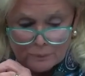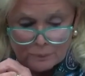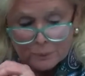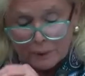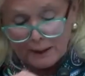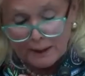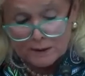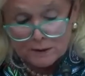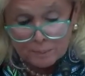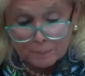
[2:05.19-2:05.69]

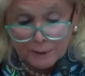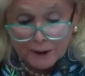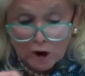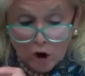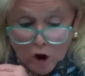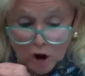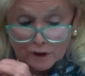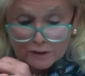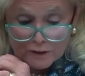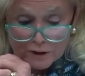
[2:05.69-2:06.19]
We need to bring
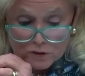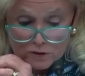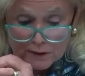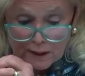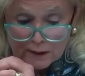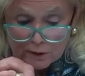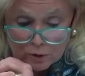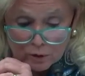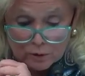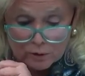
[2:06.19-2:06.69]
all the
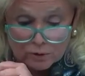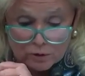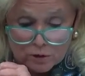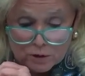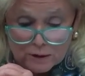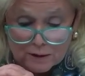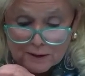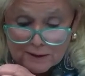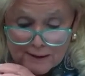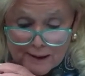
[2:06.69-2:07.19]
stakeholders
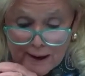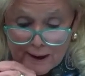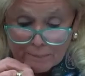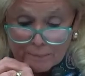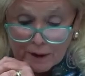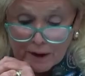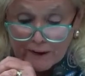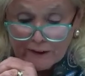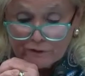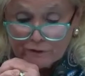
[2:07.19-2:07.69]
to the
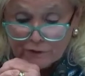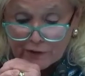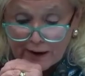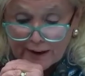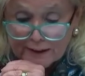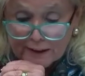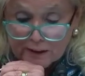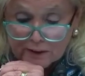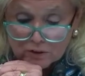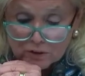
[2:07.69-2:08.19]
table and
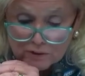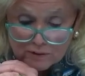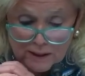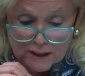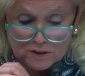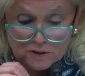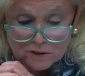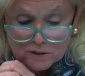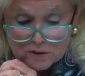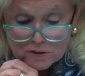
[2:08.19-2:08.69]
find
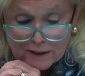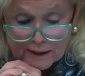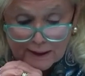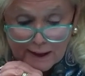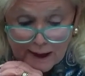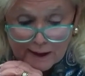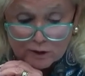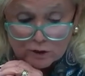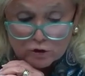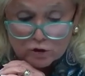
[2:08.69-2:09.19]
consensus on
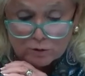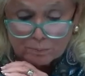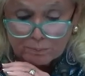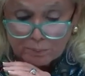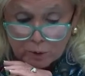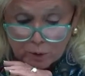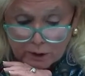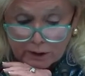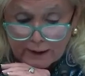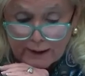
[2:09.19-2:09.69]
how to
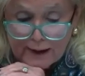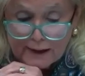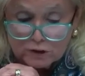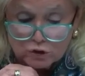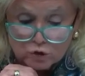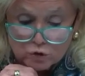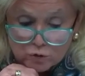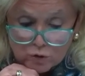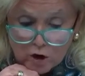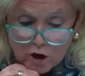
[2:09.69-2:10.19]
support a
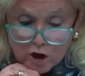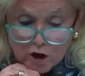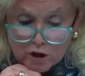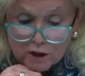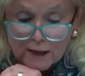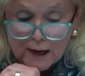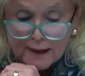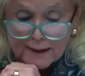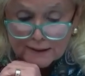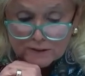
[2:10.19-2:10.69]

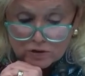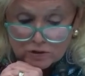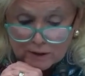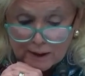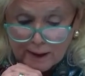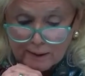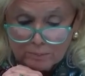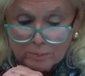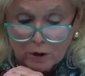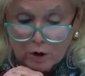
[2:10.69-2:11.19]
strong,
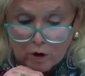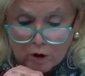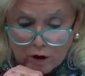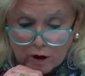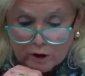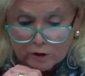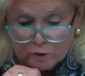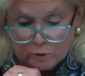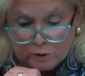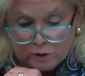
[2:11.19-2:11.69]
stable
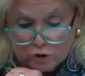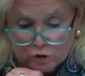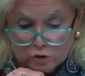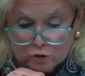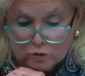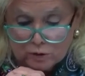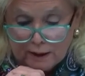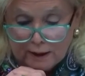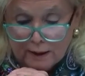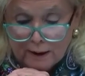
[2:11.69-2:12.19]
auto
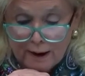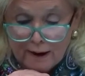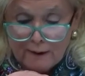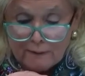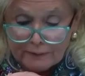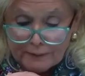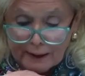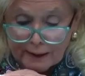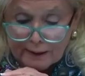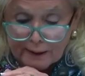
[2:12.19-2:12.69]
industry
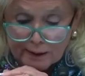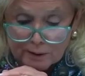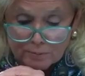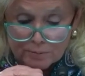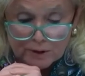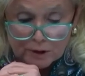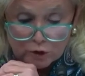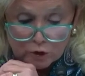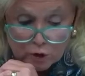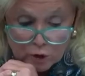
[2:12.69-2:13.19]
that
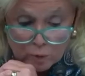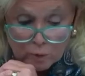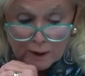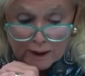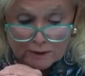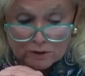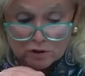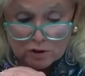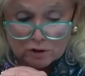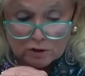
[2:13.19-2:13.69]
keeps the
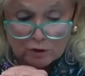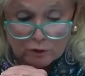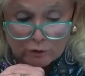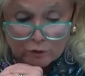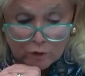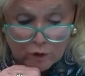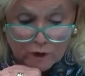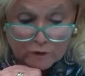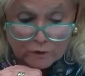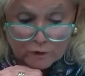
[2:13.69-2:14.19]
U.S. at the
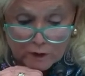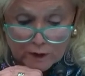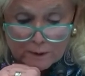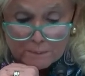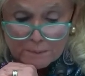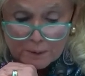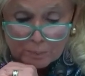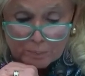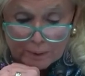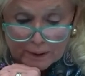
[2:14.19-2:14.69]
forefront
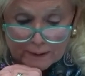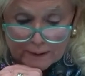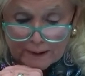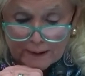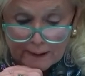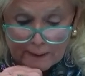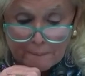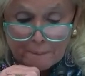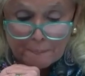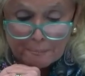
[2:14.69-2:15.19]
of
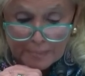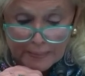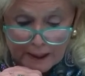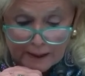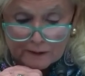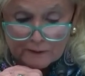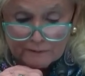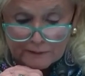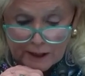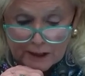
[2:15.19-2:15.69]
mobility,
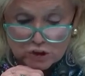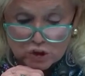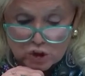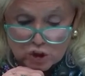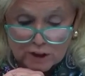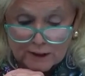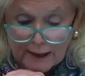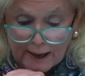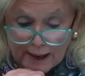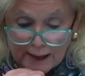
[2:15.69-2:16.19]

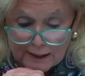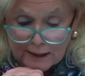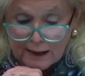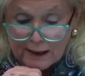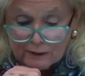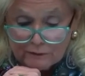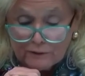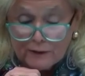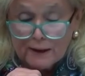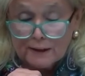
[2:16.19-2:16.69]
innovation, and
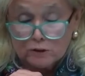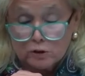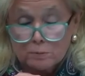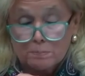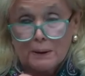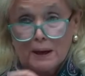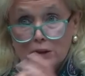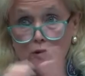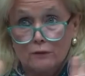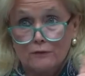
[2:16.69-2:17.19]
advanced
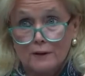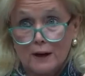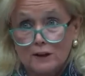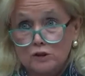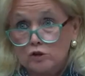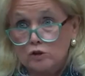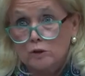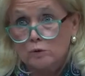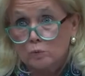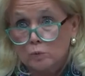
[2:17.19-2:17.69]

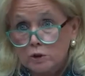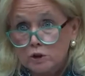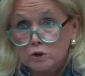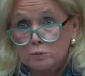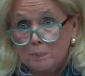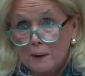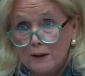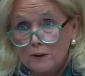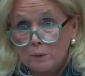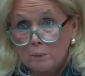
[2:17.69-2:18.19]
manufacturing,
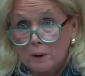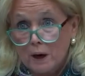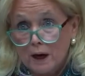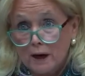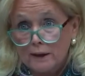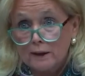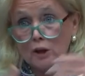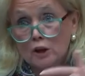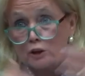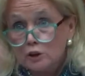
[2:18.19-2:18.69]
which, by the
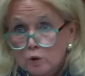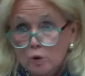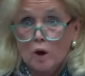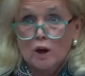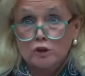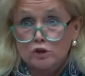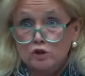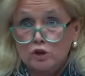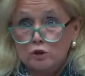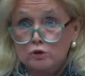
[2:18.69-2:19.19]
way, you
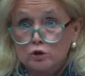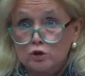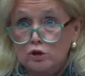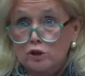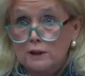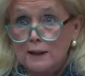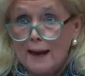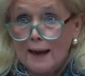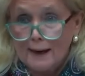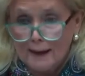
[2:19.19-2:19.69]
also
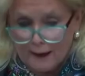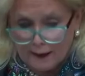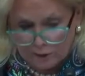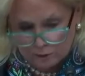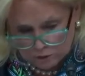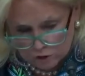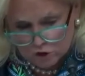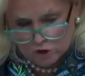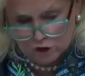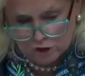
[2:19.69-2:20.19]
took that out,
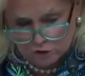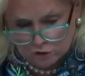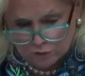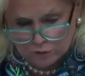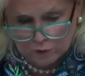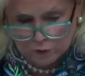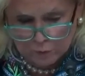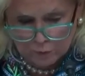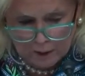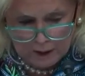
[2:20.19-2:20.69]
just
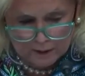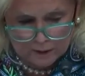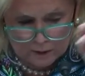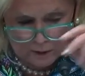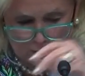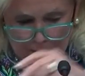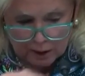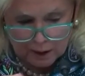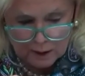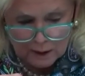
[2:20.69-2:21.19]
for the
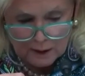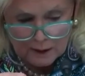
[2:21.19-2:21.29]
record.